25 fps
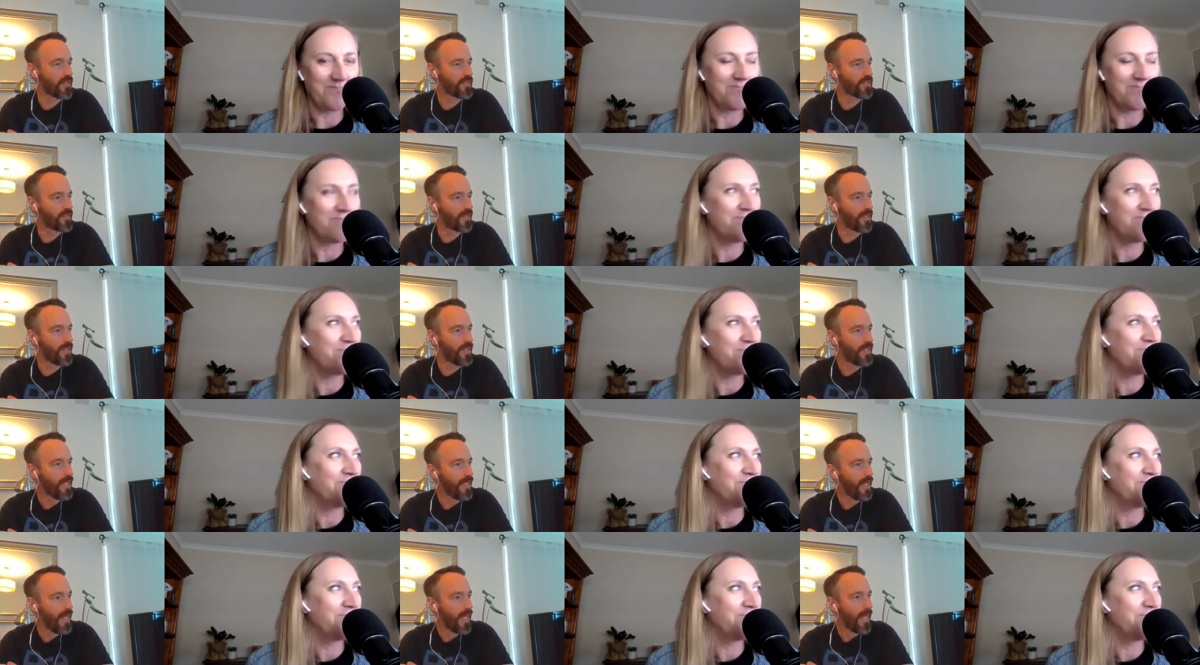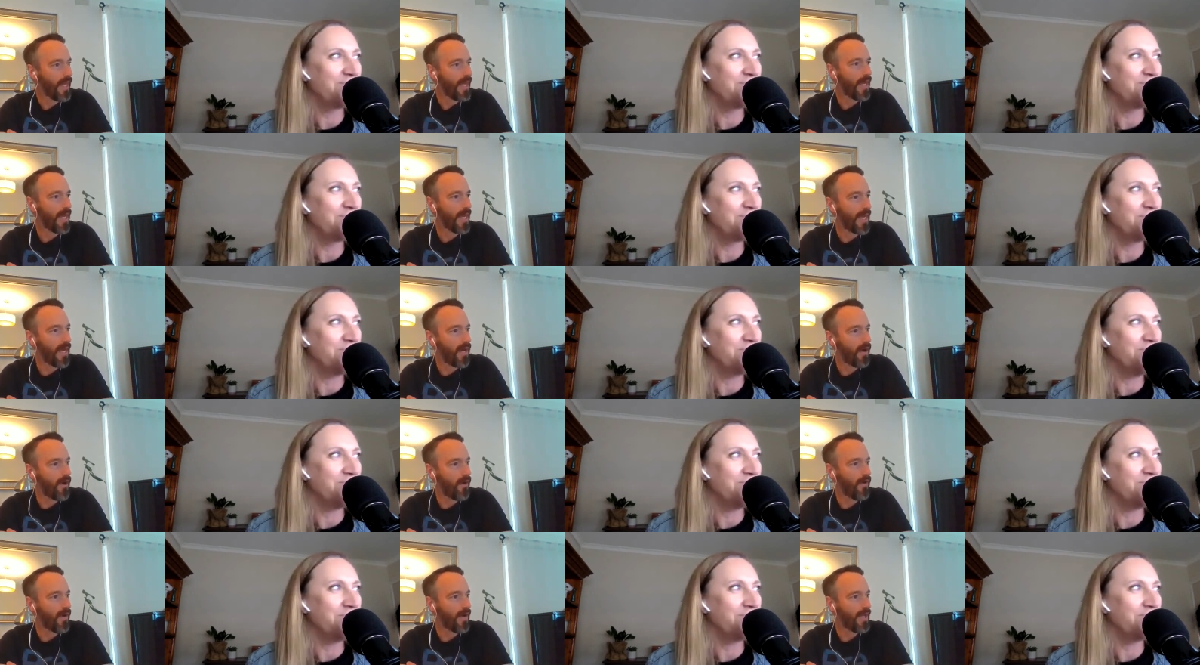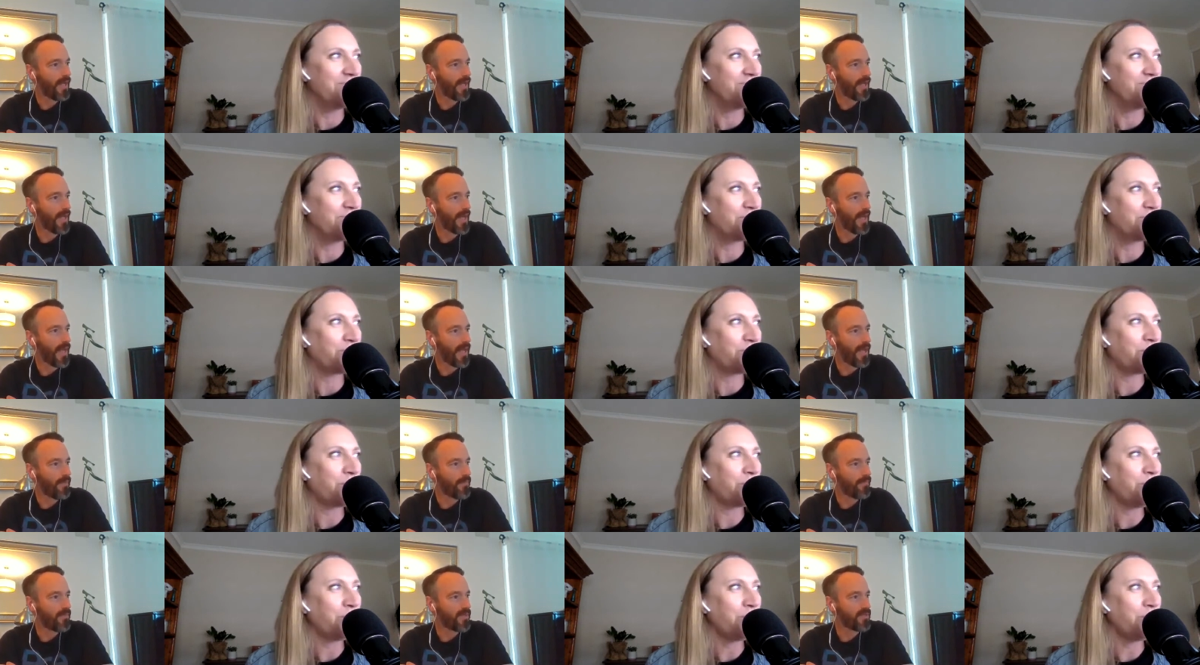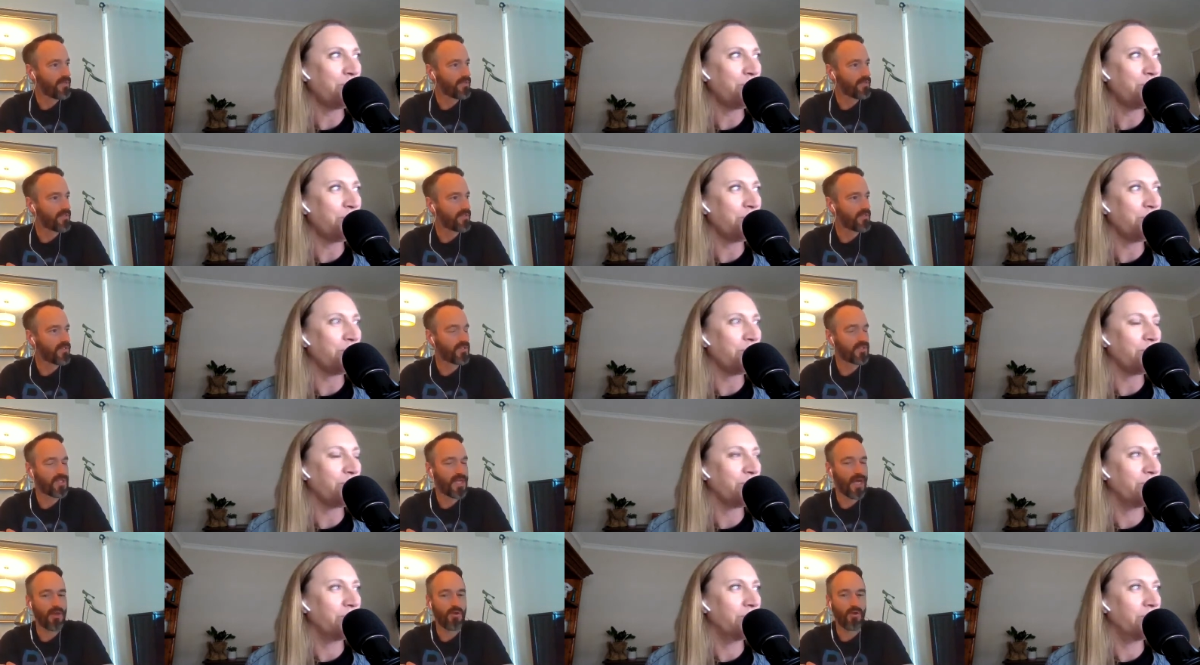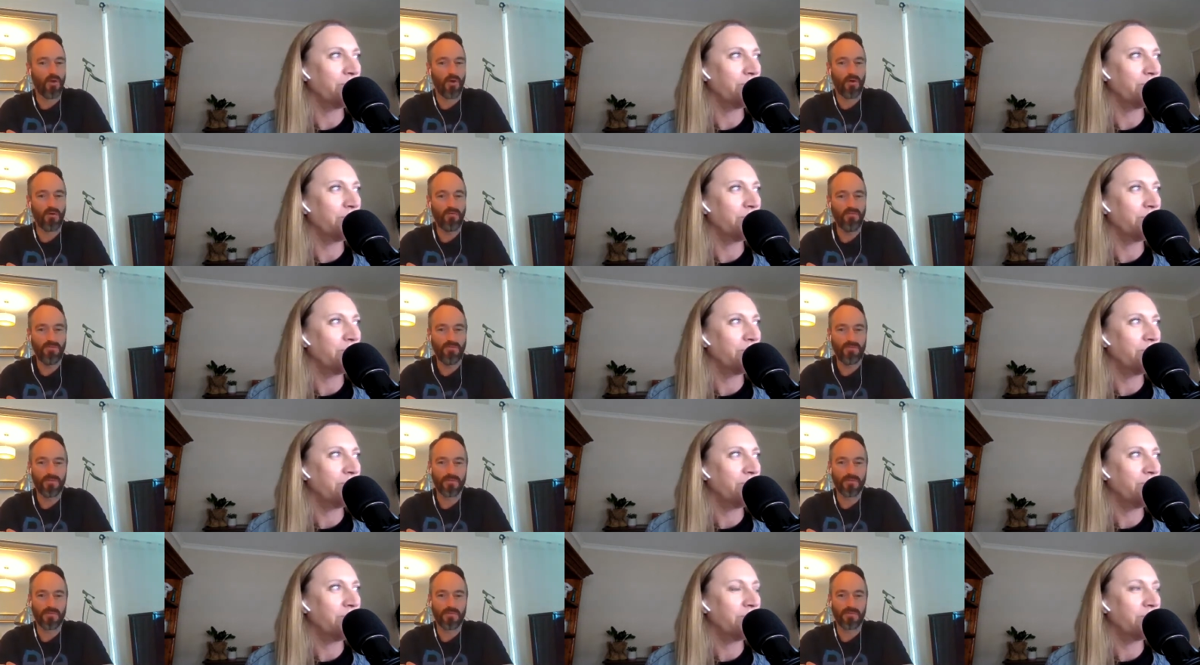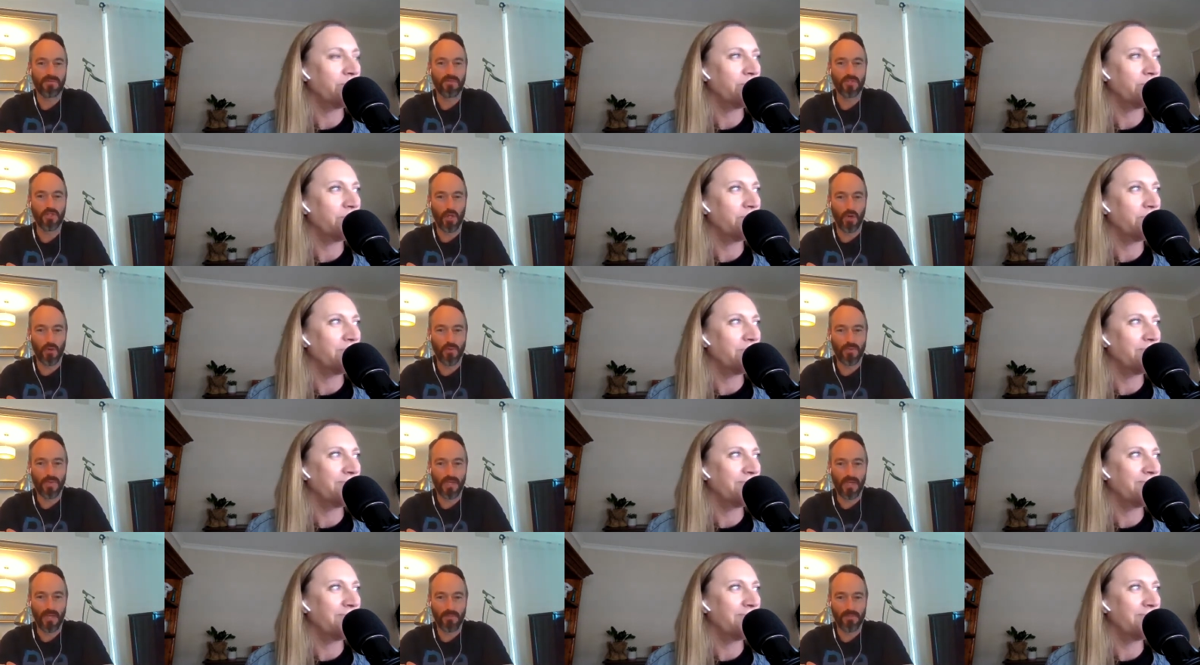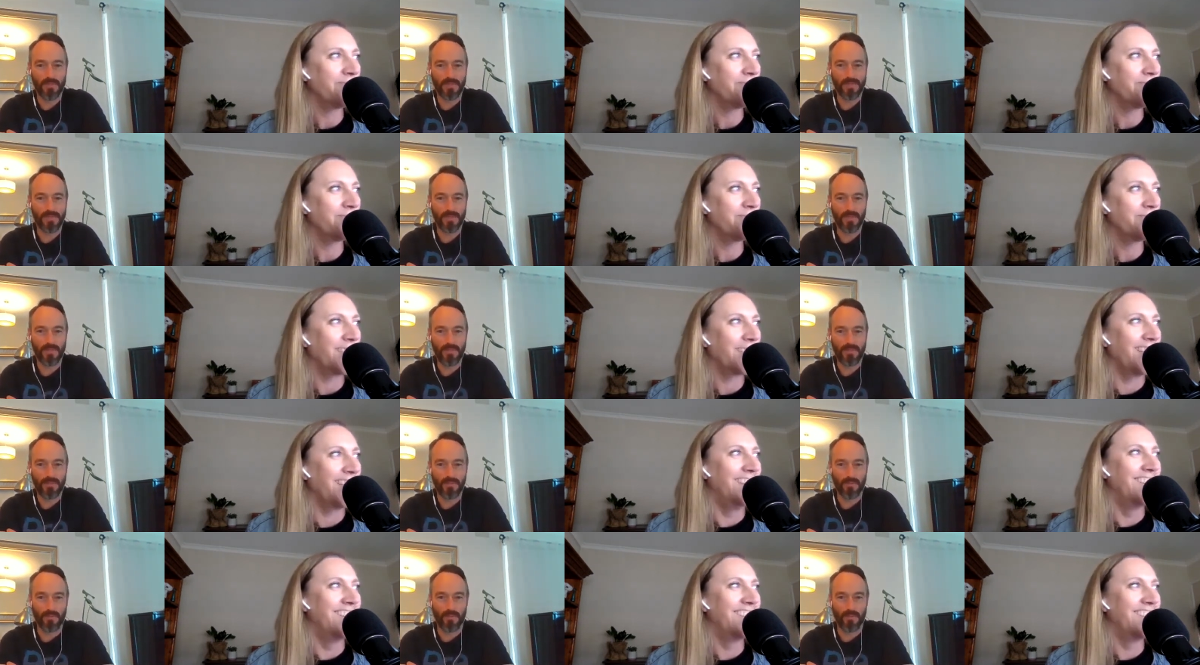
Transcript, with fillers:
Speaker 1: nicely. Uh, I am son of Joe Kempster